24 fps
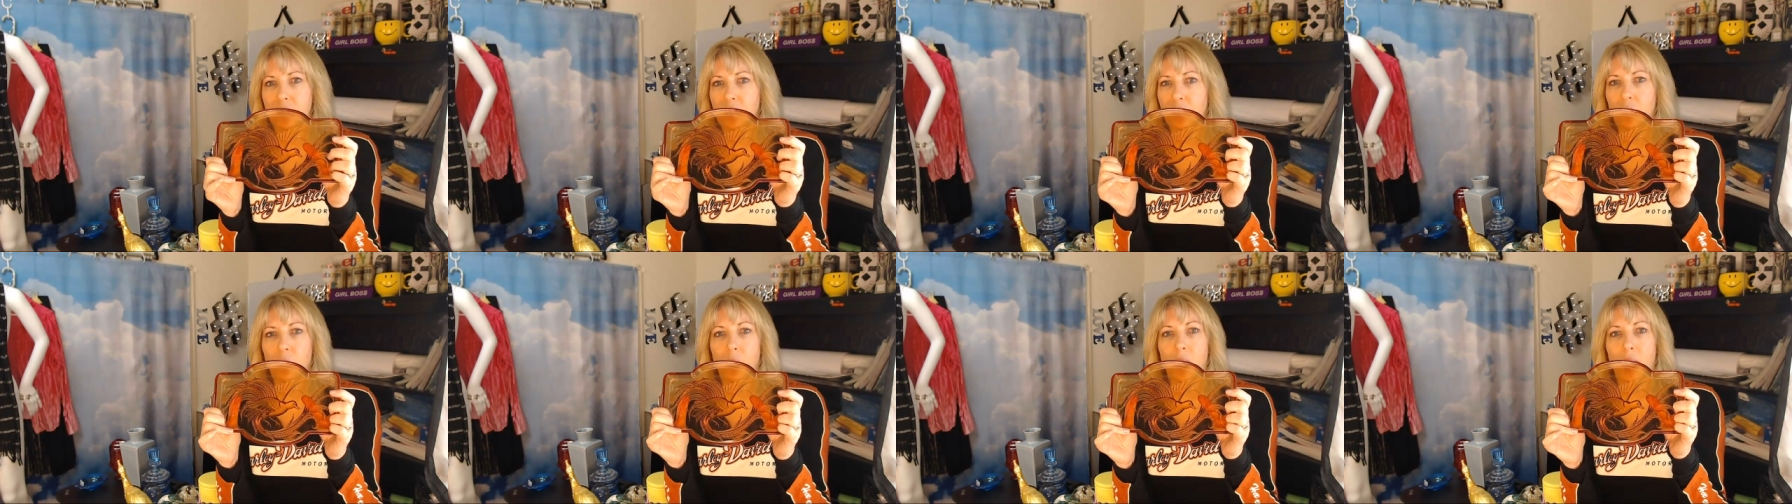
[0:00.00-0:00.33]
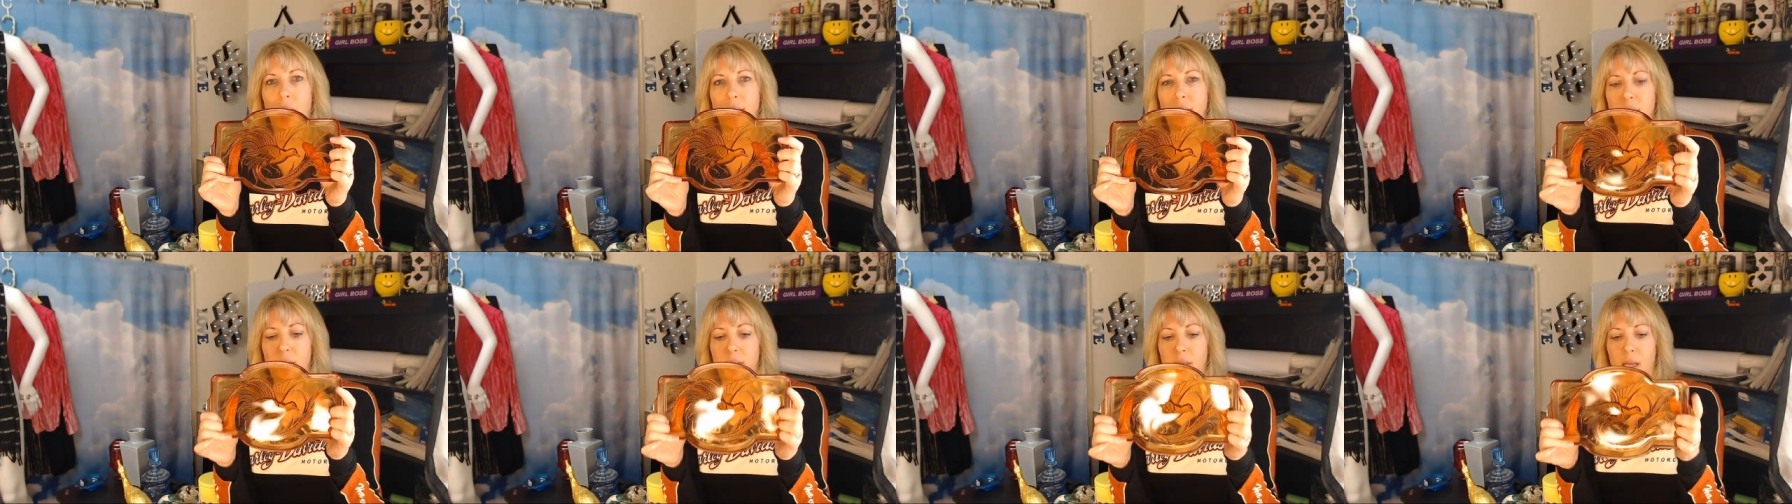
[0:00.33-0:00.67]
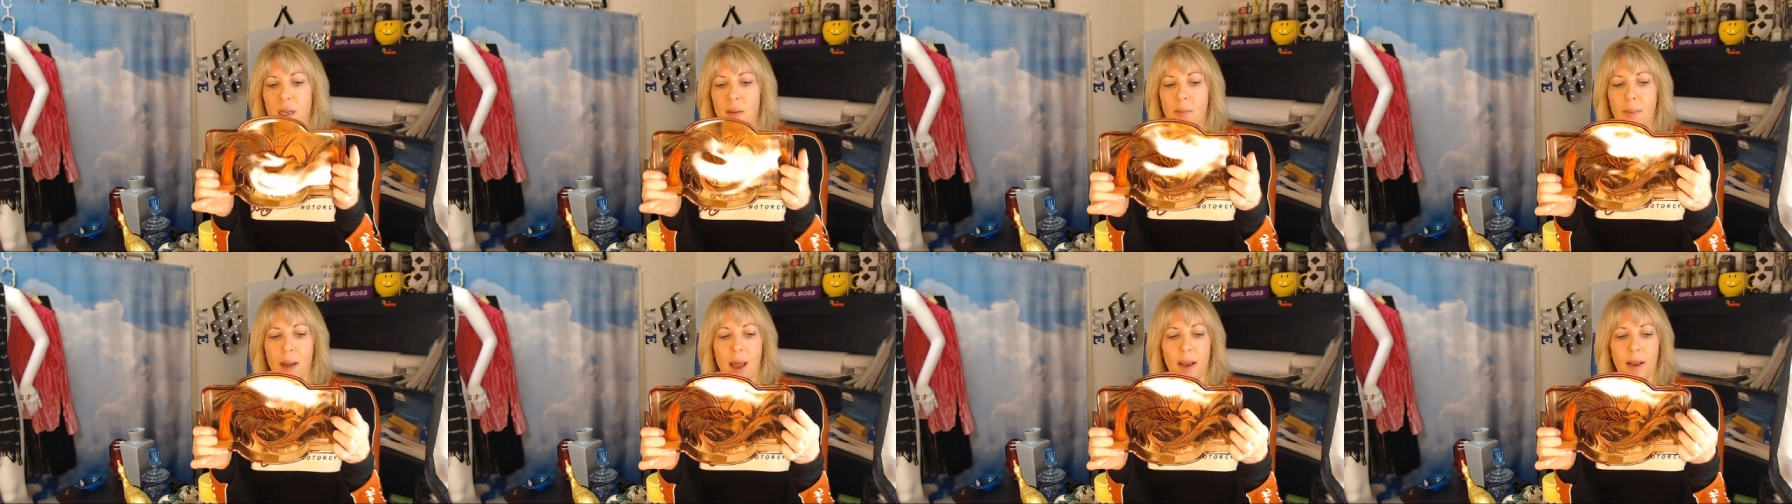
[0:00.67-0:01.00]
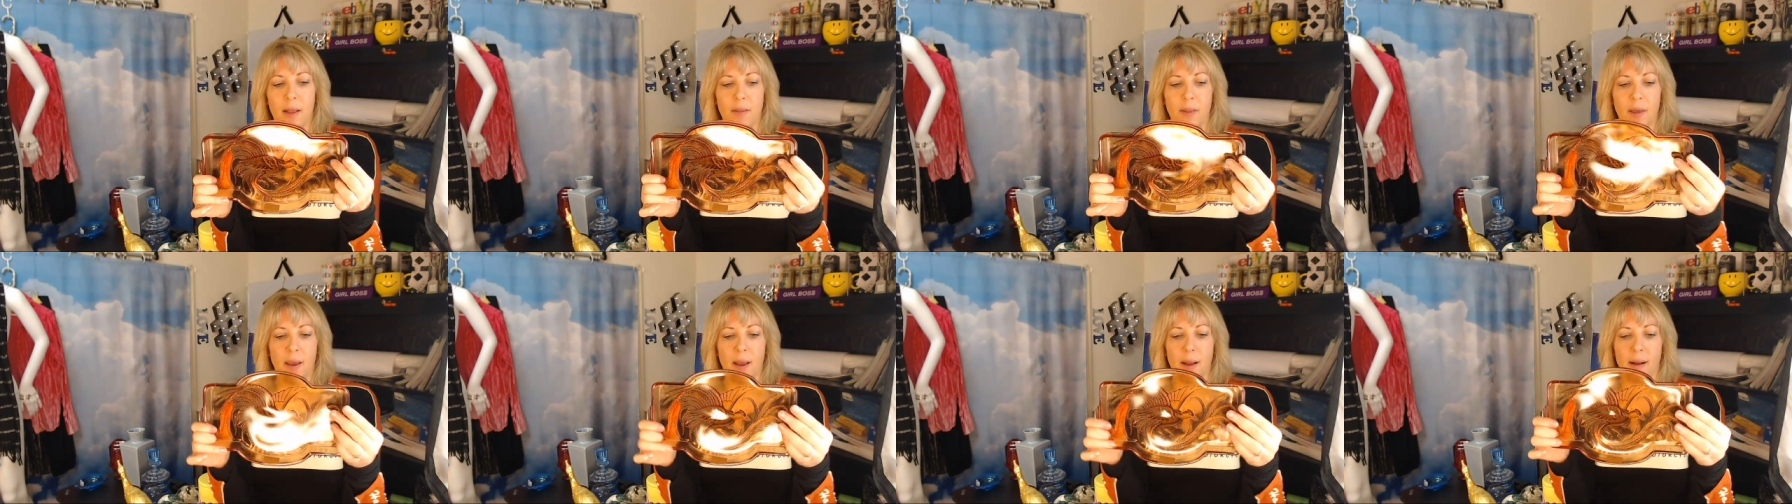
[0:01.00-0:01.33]
see what I said about
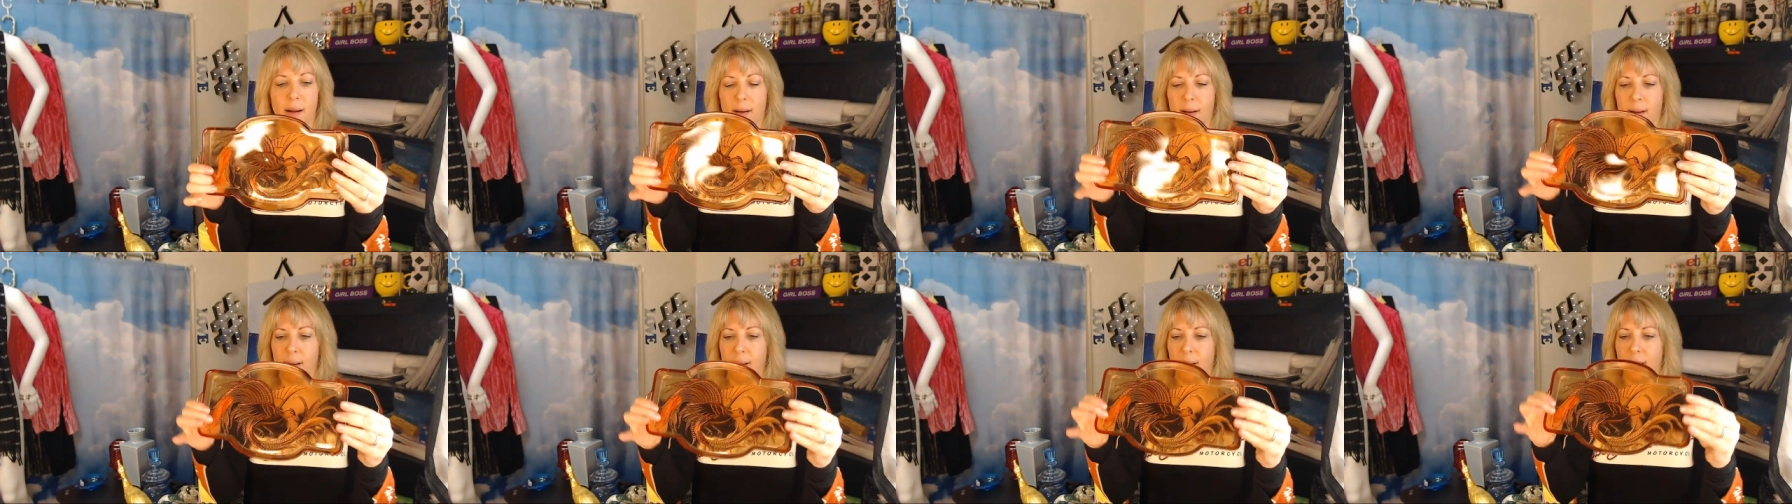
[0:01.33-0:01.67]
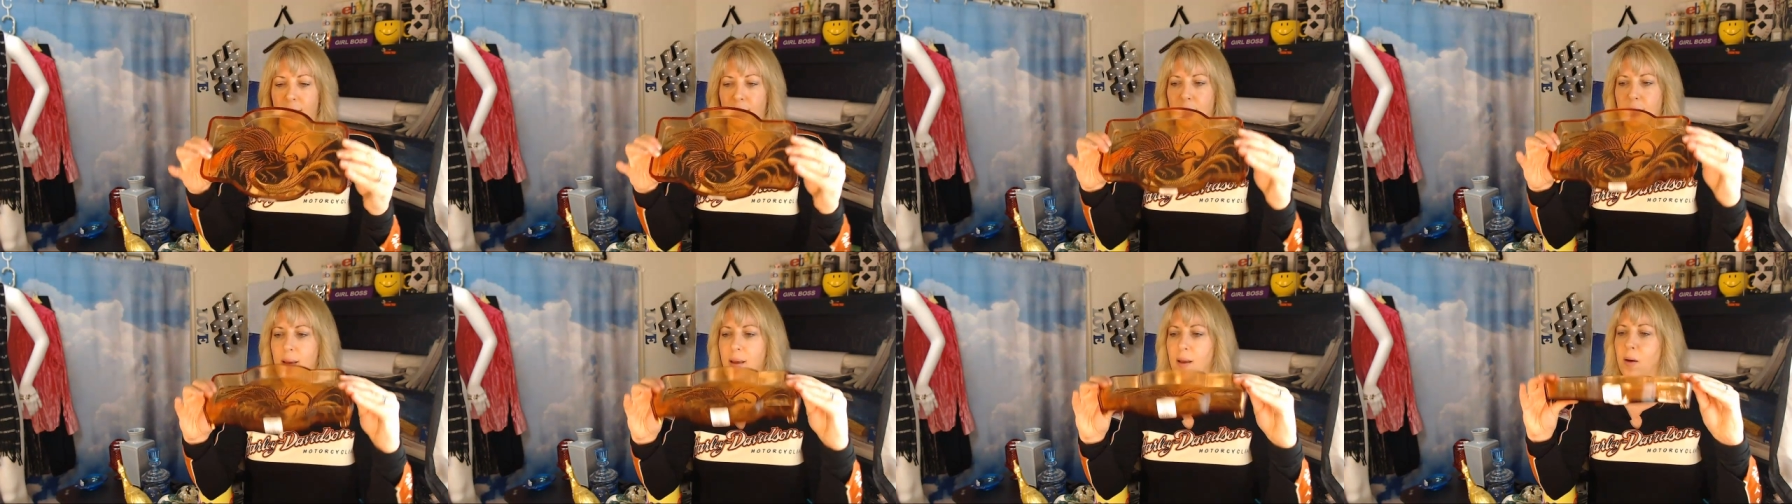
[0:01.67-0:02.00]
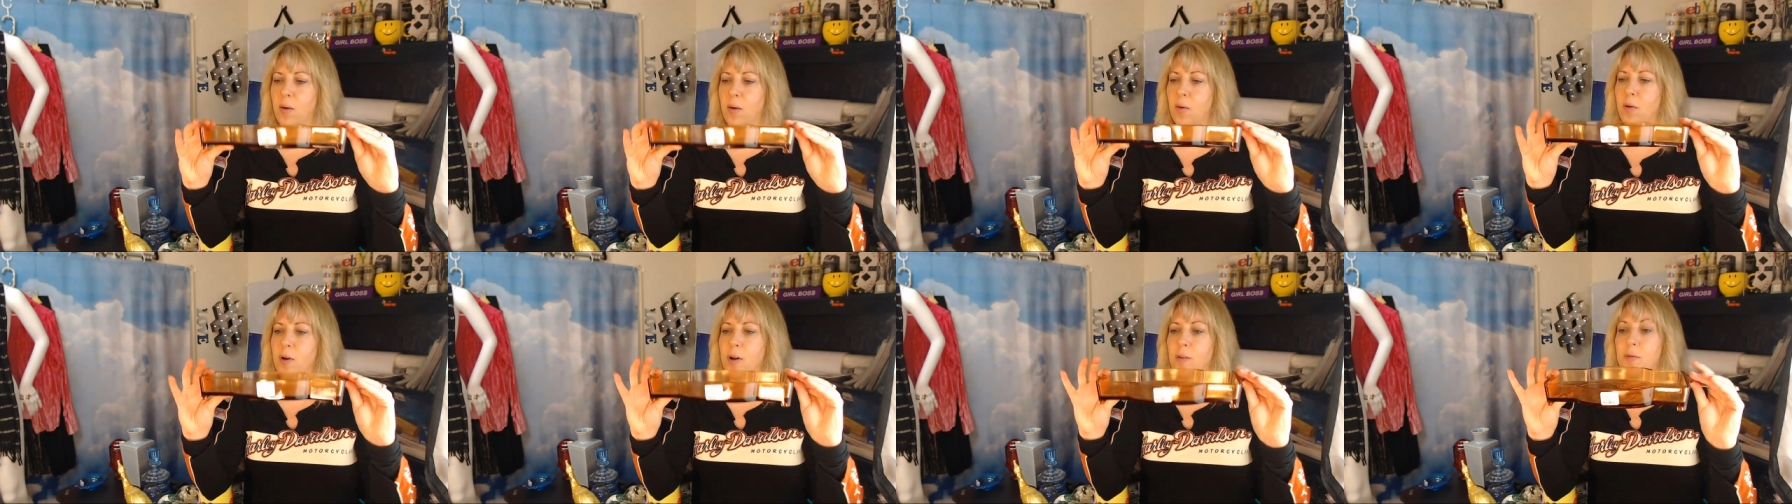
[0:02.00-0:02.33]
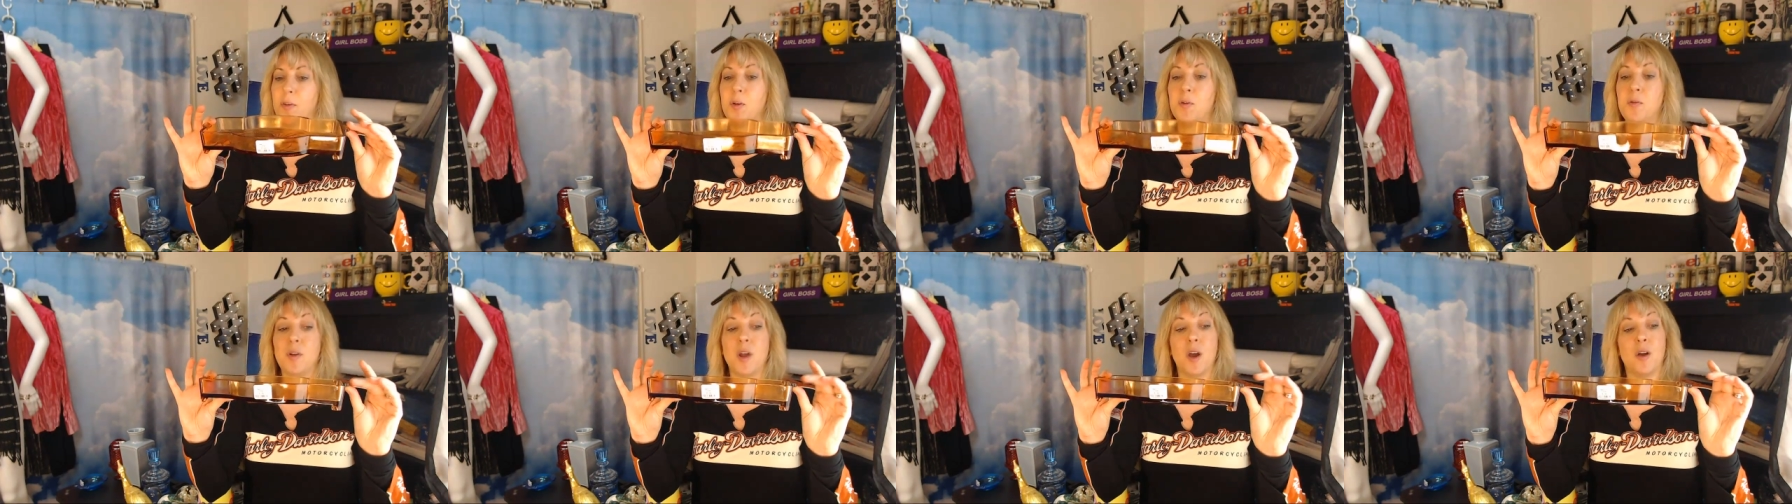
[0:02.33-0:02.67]
it there. Or
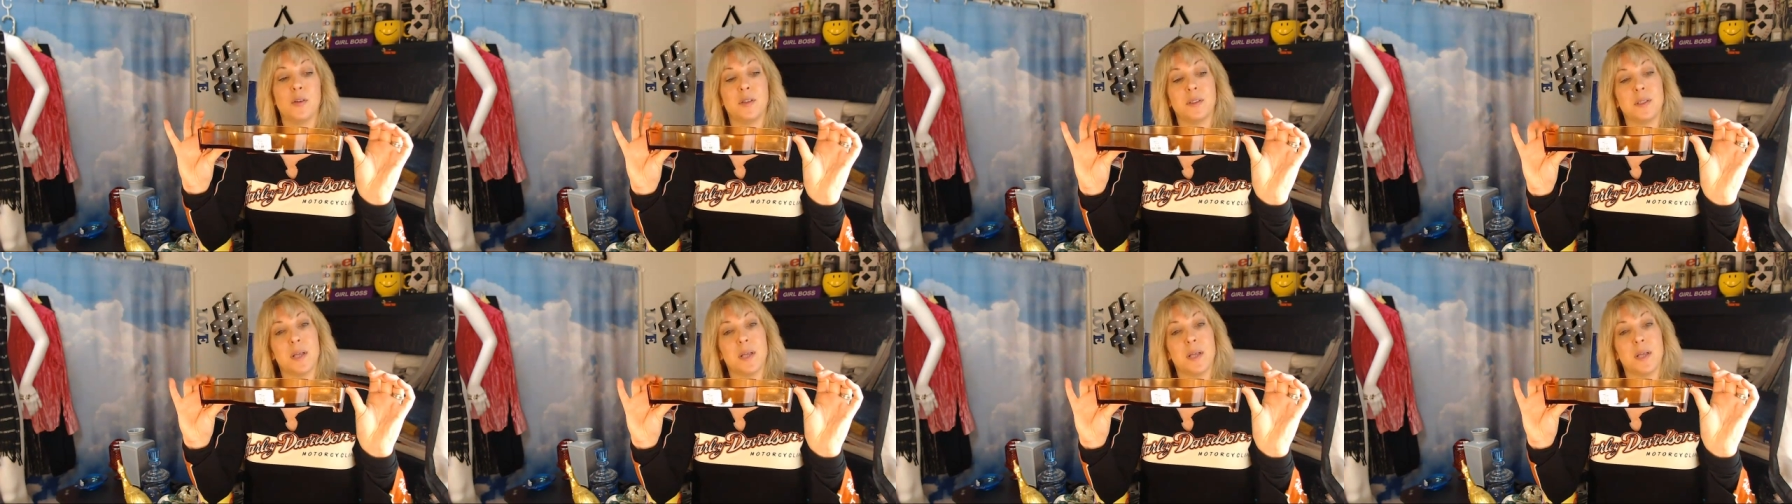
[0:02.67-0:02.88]
if you know